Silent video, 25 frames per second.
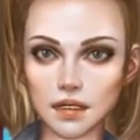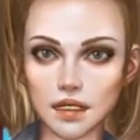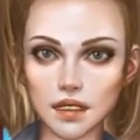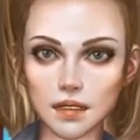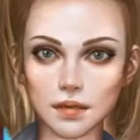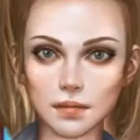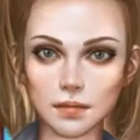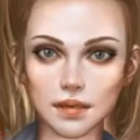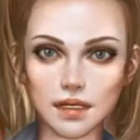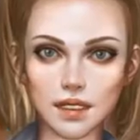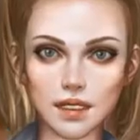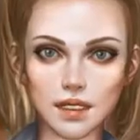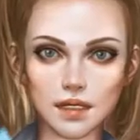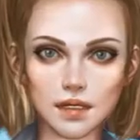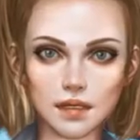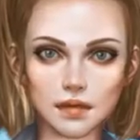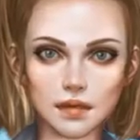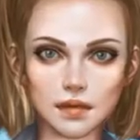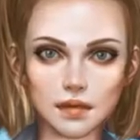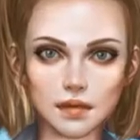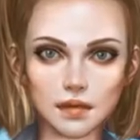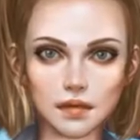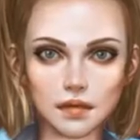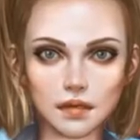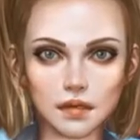Hamlets
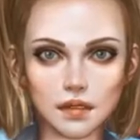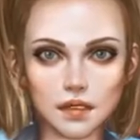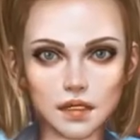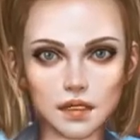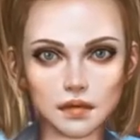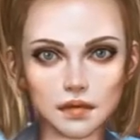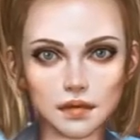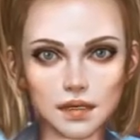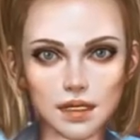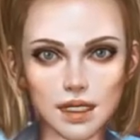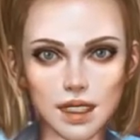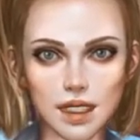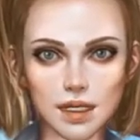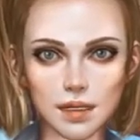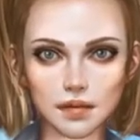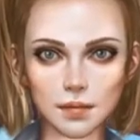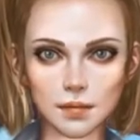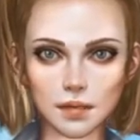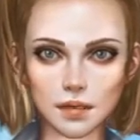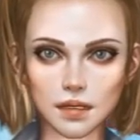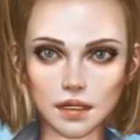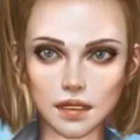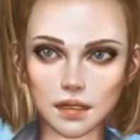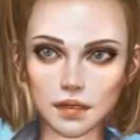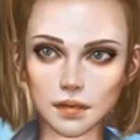is a great choice for
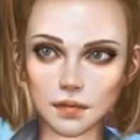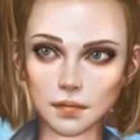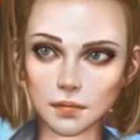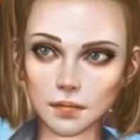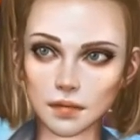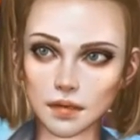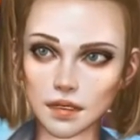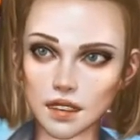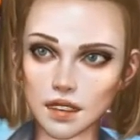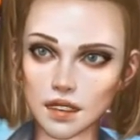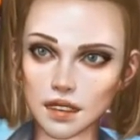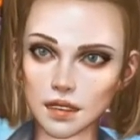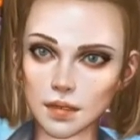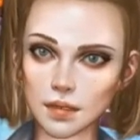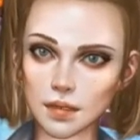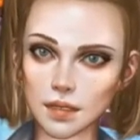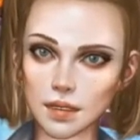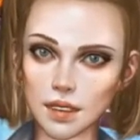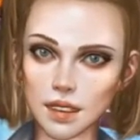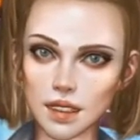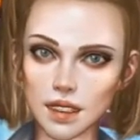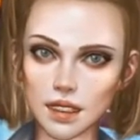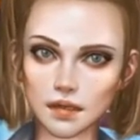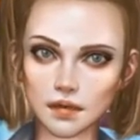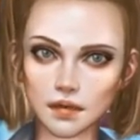travellers interested in
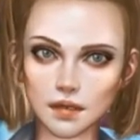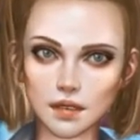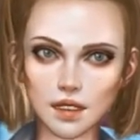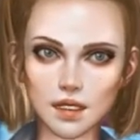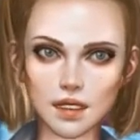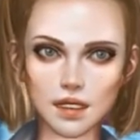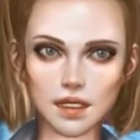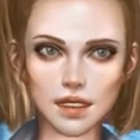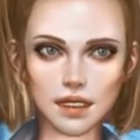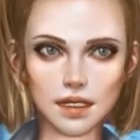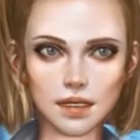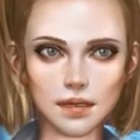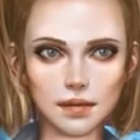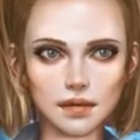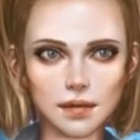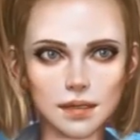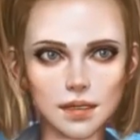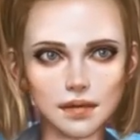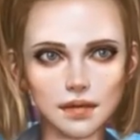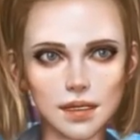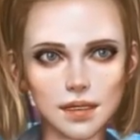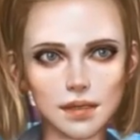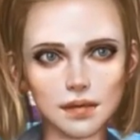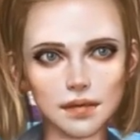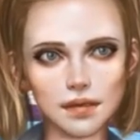riverside walks,
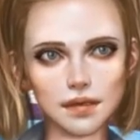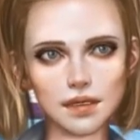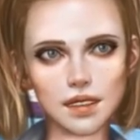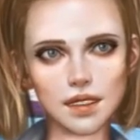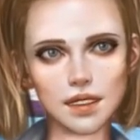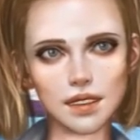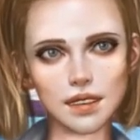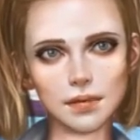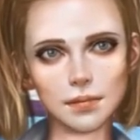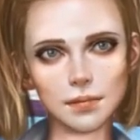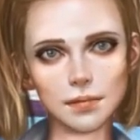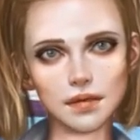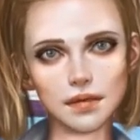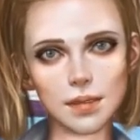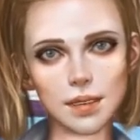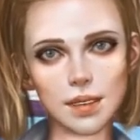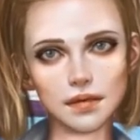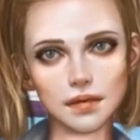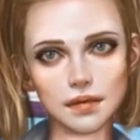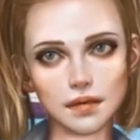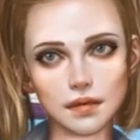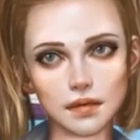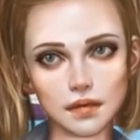bars and pubs.